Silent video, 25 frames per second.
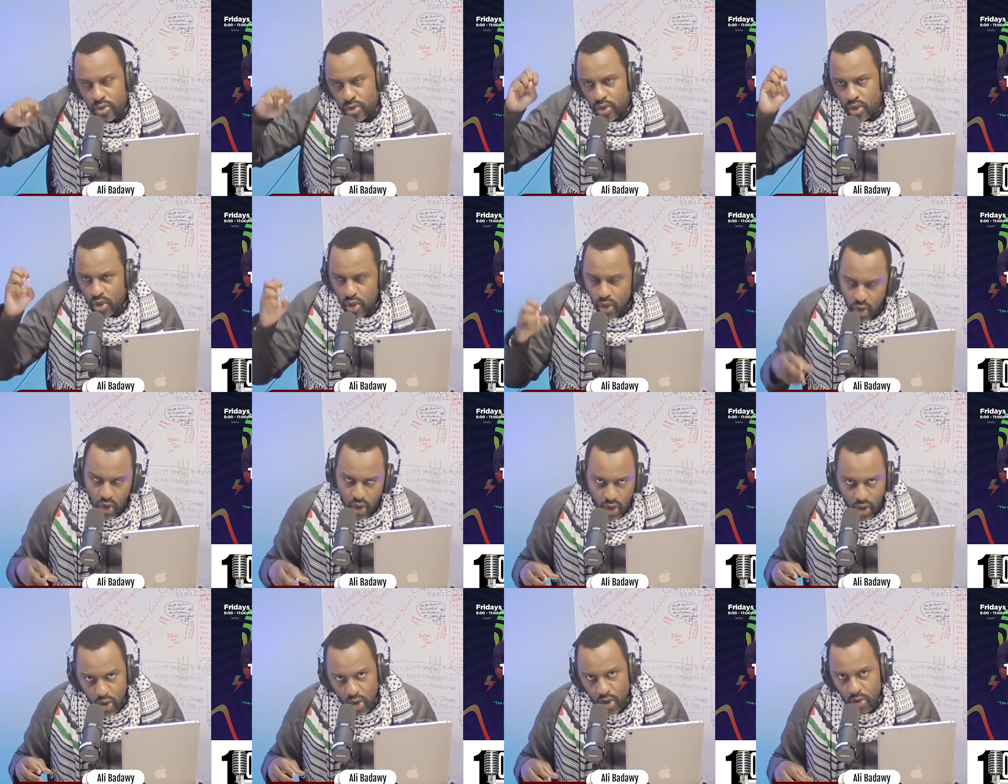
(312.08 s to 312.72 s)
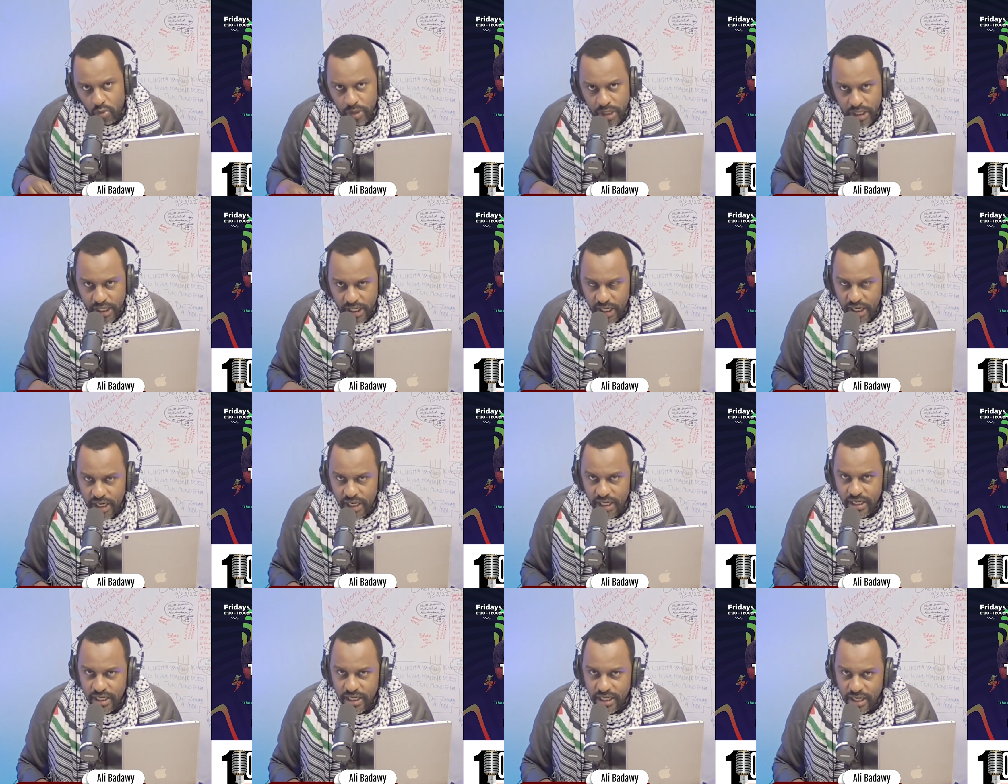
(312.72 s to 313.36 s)
oh, we
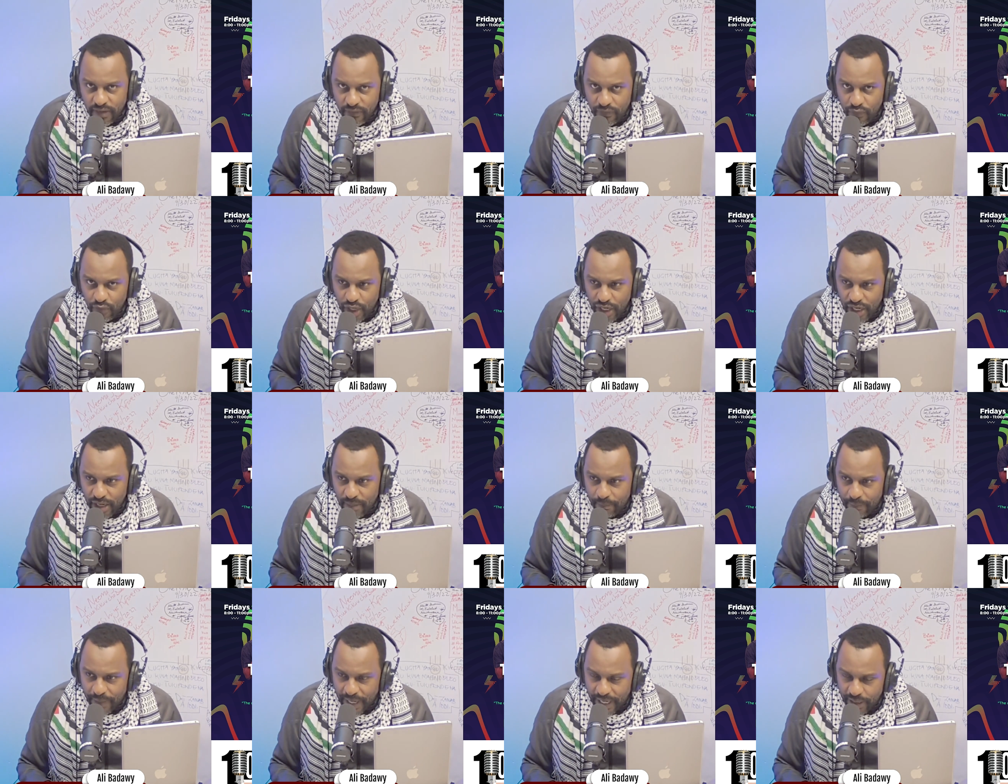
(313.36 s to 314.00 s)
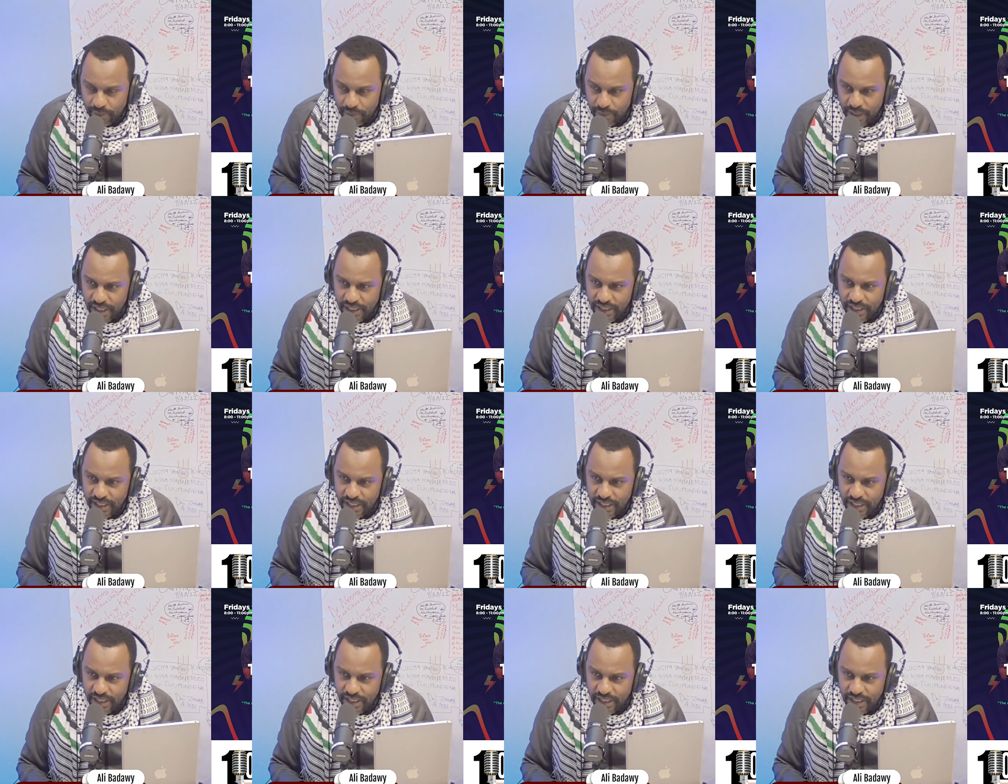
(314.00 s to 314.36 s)
can give you an apartment.